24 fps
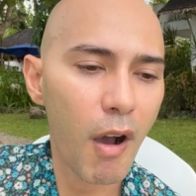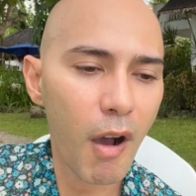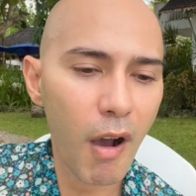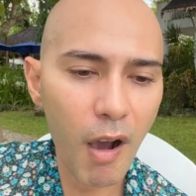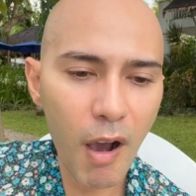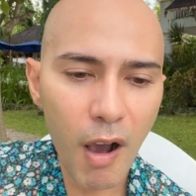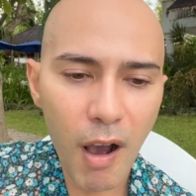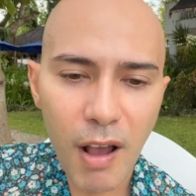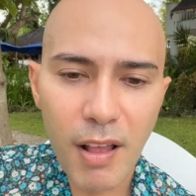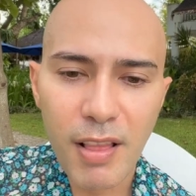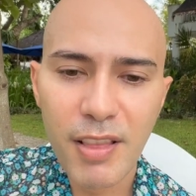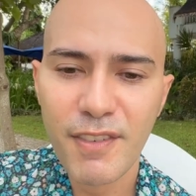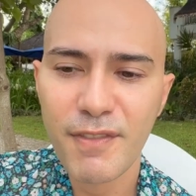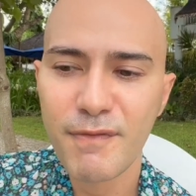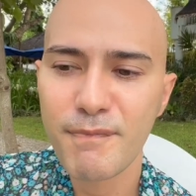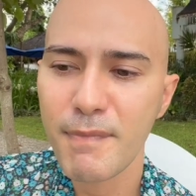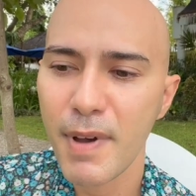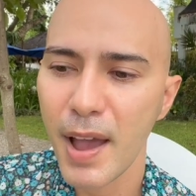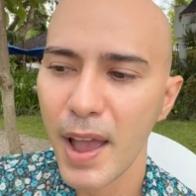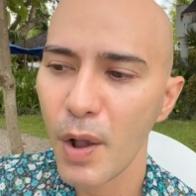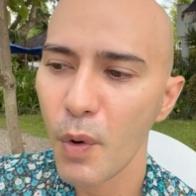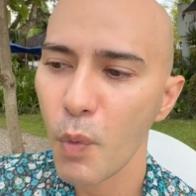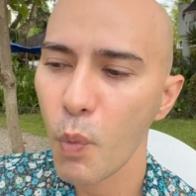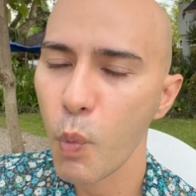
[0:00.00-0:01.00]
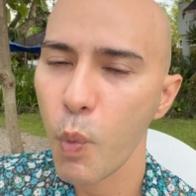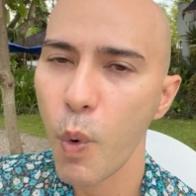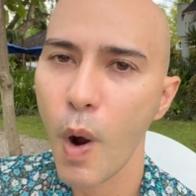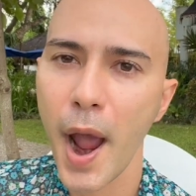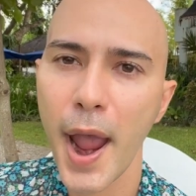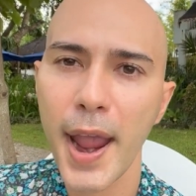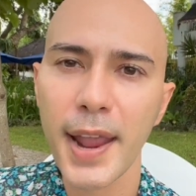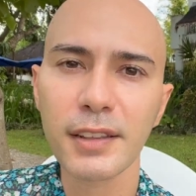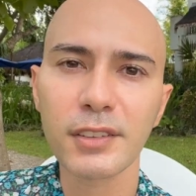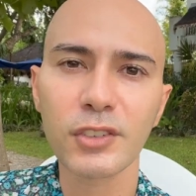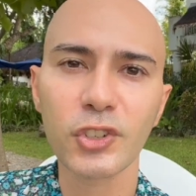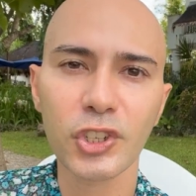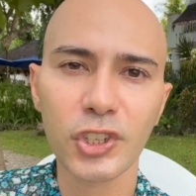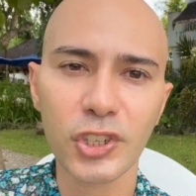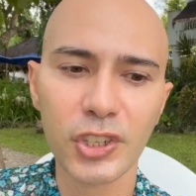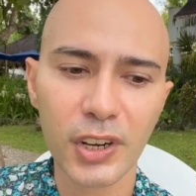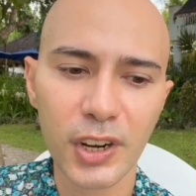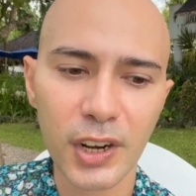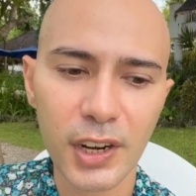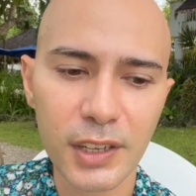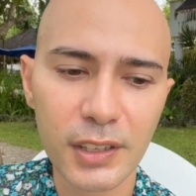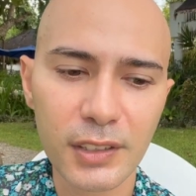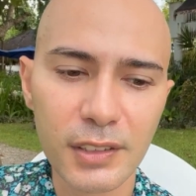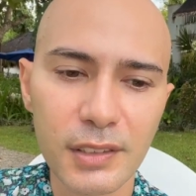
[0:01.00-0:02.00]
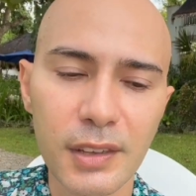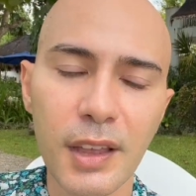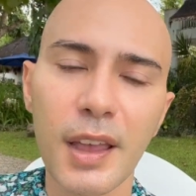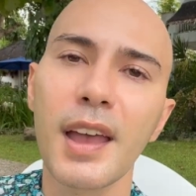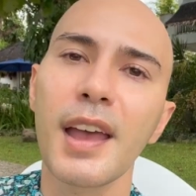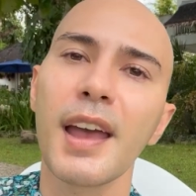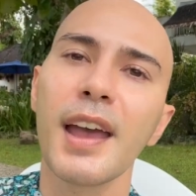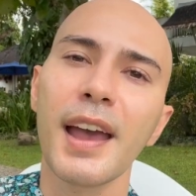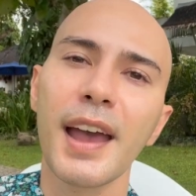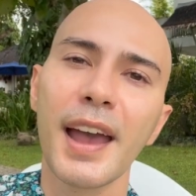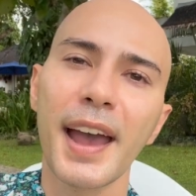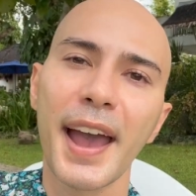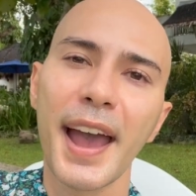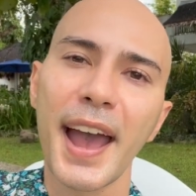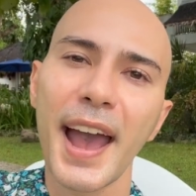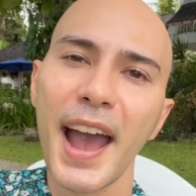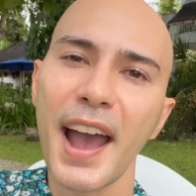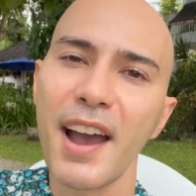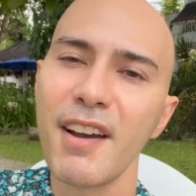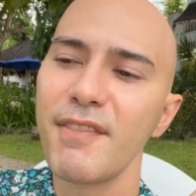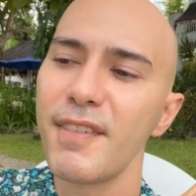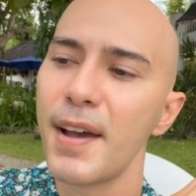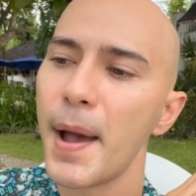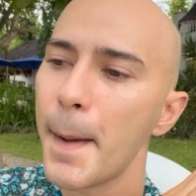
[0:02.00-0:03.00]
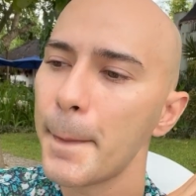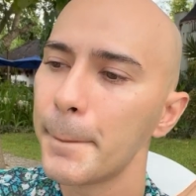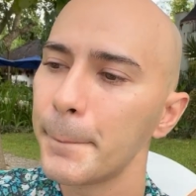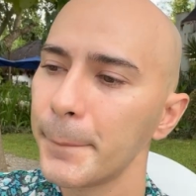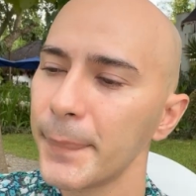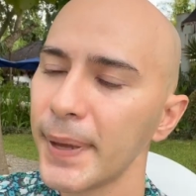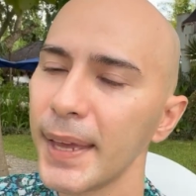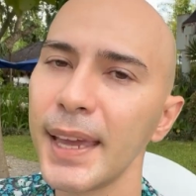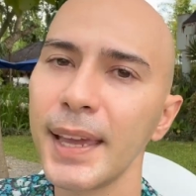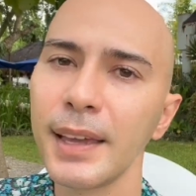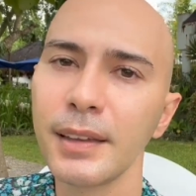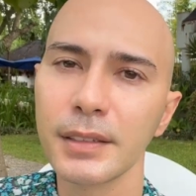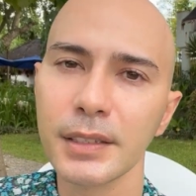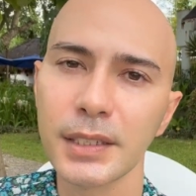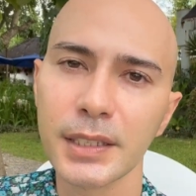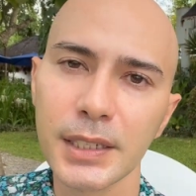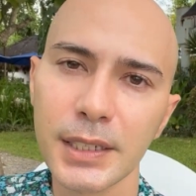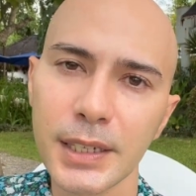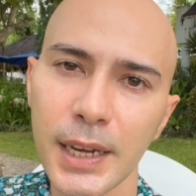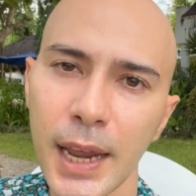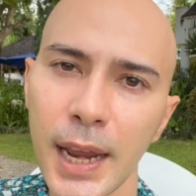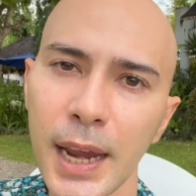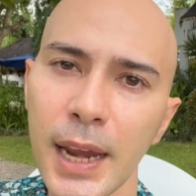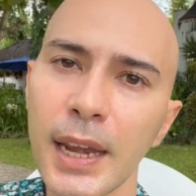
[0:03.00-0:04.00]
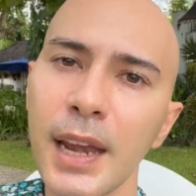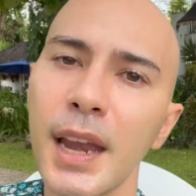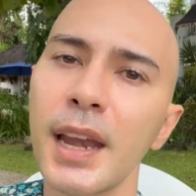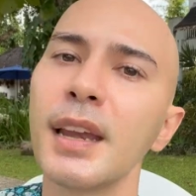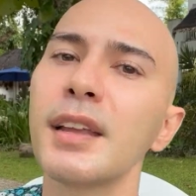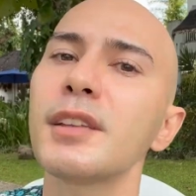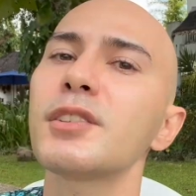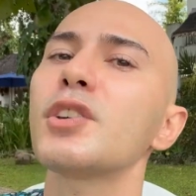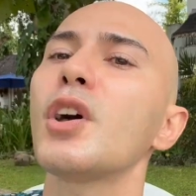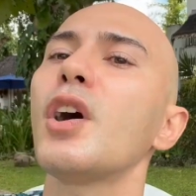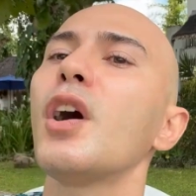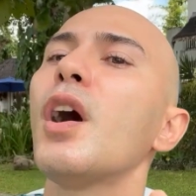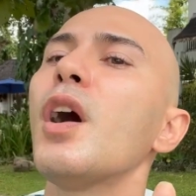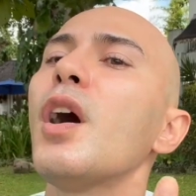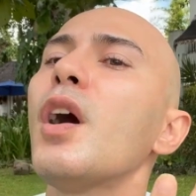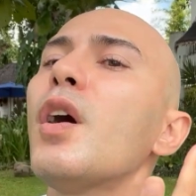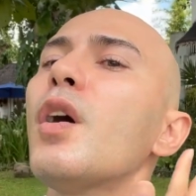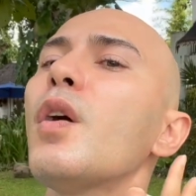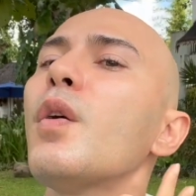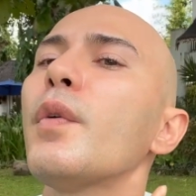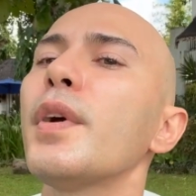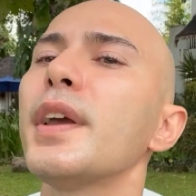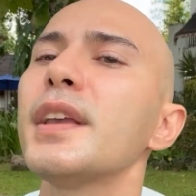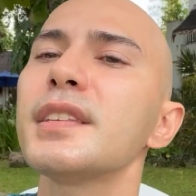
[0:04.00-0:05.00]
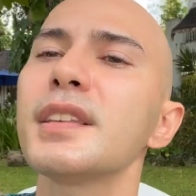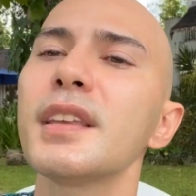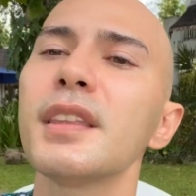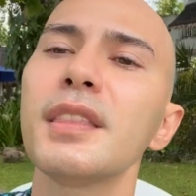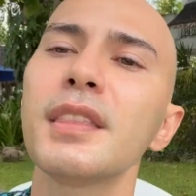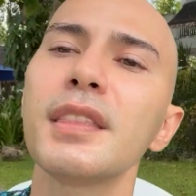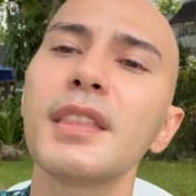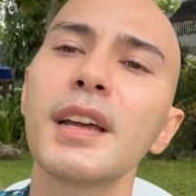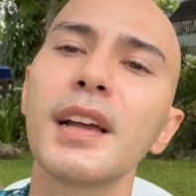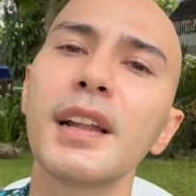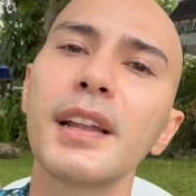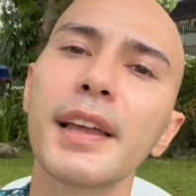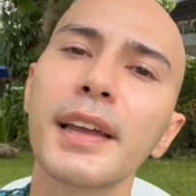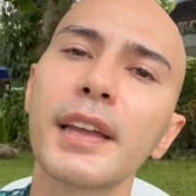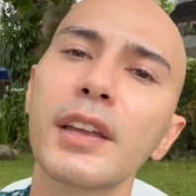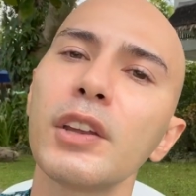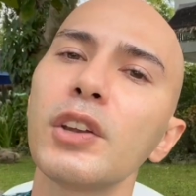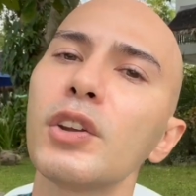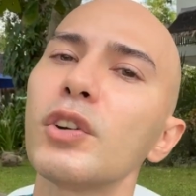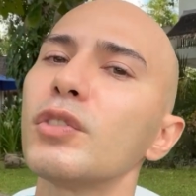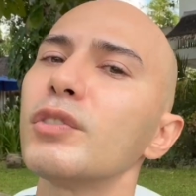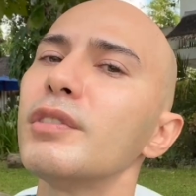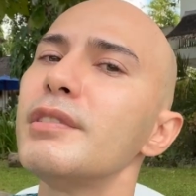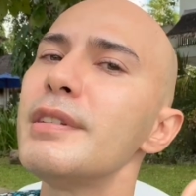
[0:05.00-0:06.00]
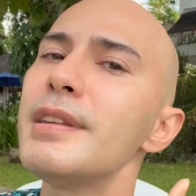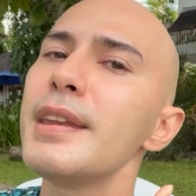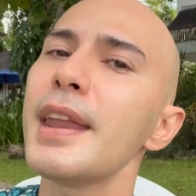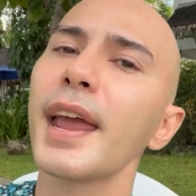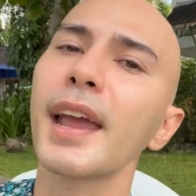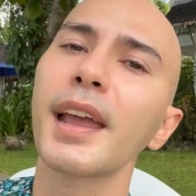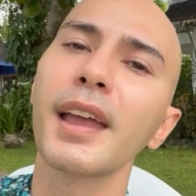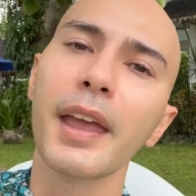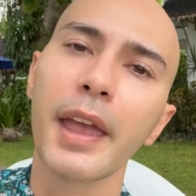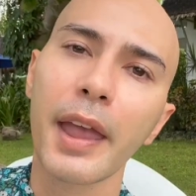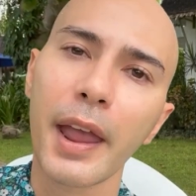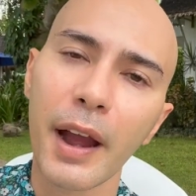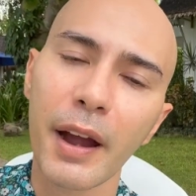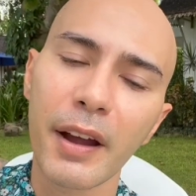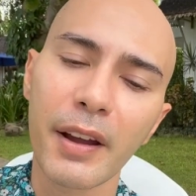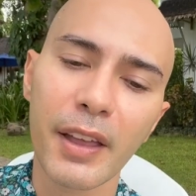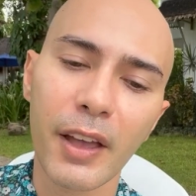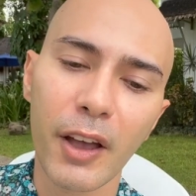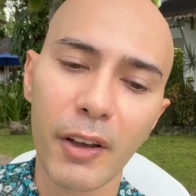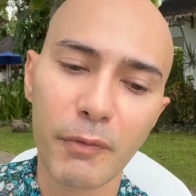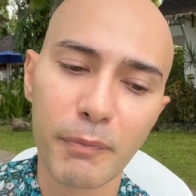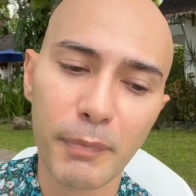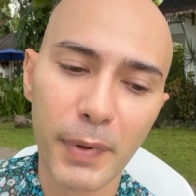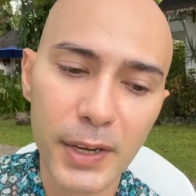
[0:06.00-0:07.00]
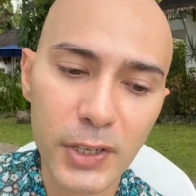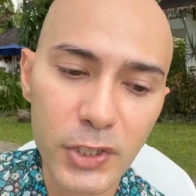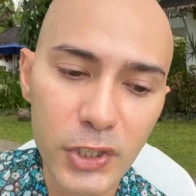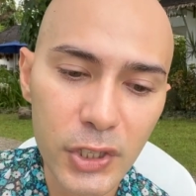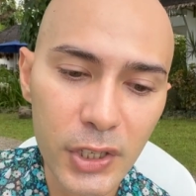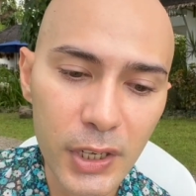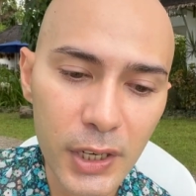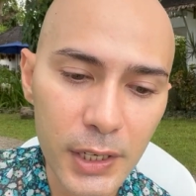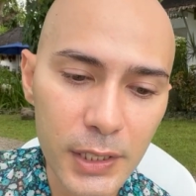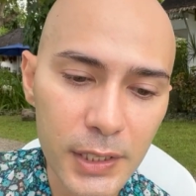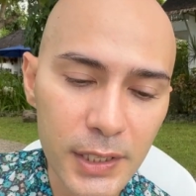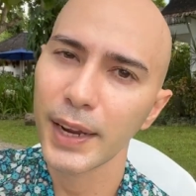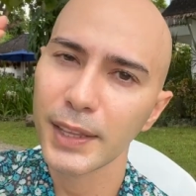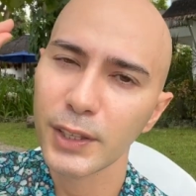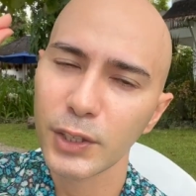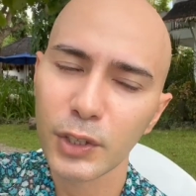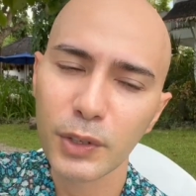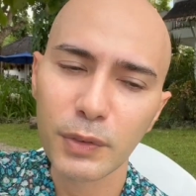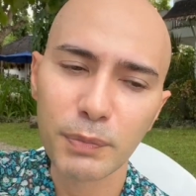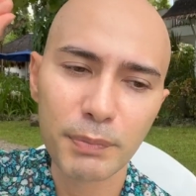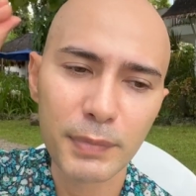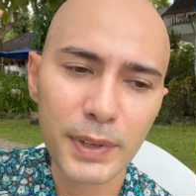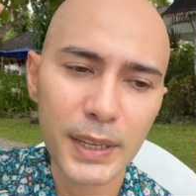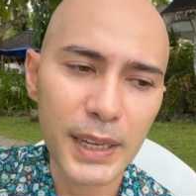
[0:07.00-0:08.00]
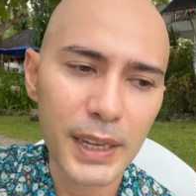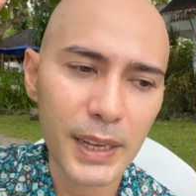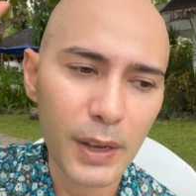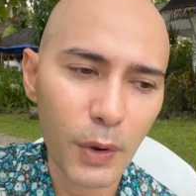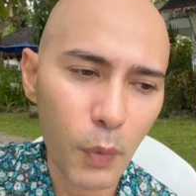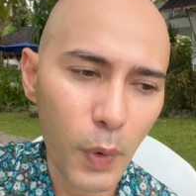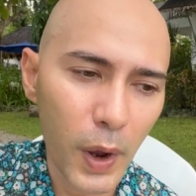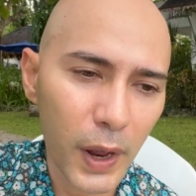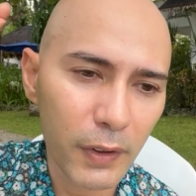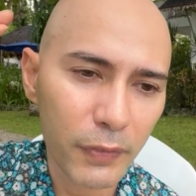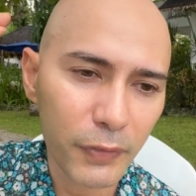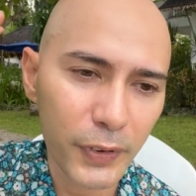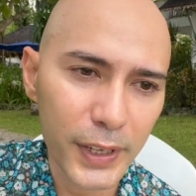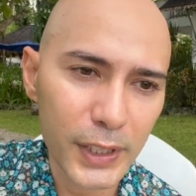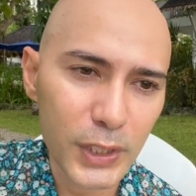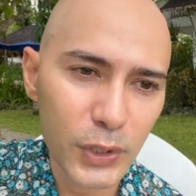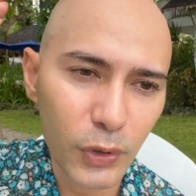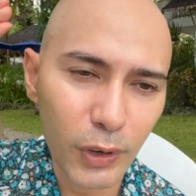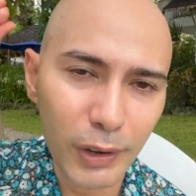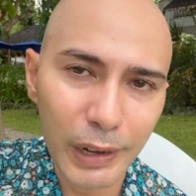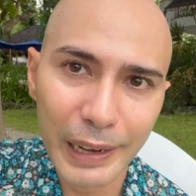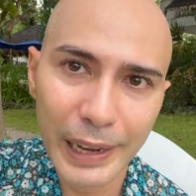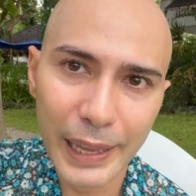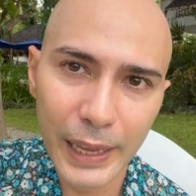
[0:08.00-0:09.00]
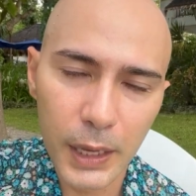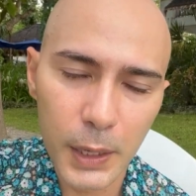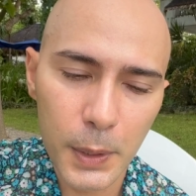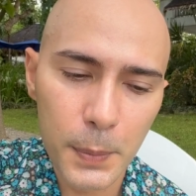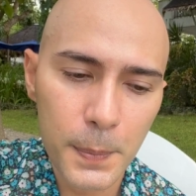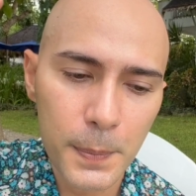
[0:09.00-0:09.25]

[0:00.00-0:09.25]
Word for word: All of my white shirts have a pink stain and it's always in the like you know neck area of my shirts it took me a while for it to click